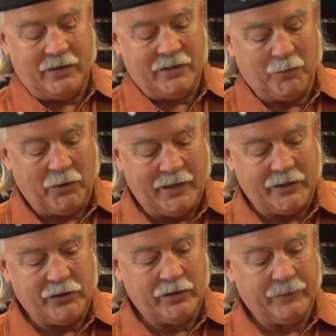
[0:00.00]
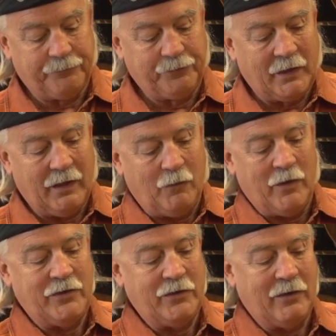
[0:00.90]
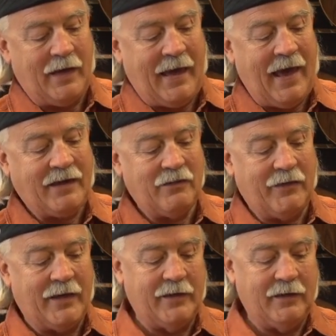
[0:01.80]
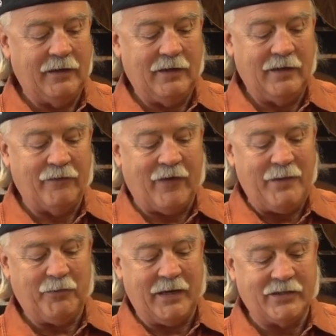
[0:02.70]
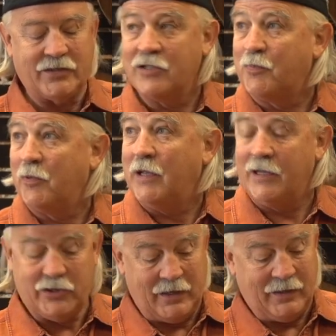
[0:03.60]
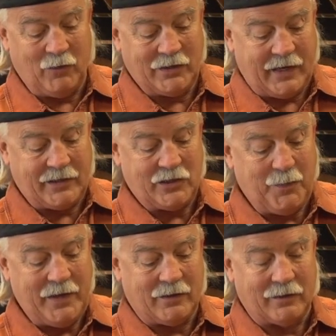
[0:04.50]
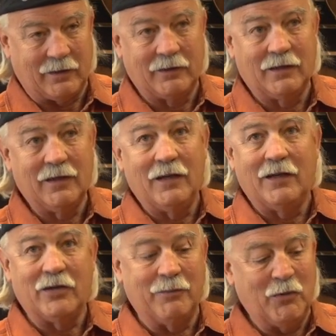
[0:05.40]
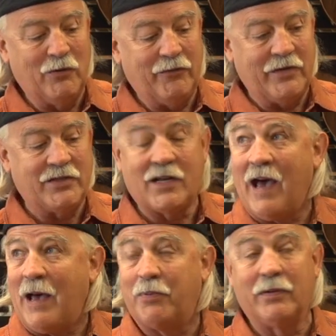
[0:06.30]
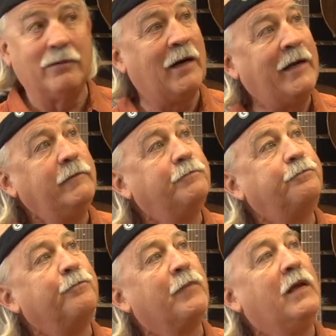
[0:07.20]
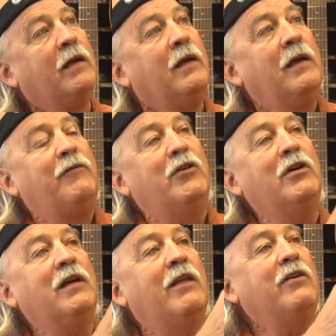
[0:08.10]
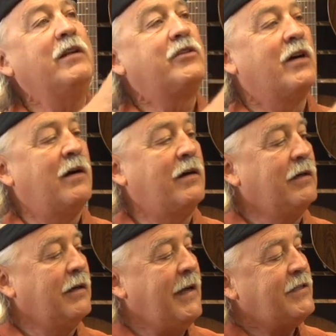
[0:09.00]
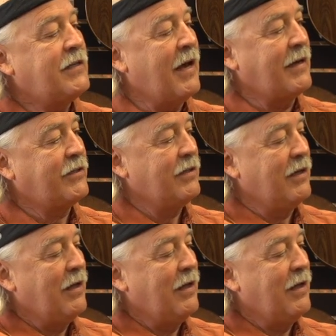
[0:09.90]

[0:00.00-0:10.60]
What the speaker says: to this bridge, when you activate it, it vibrates this bridge and it works like a speaker to move this top, right? If you look at other guitar headstocks,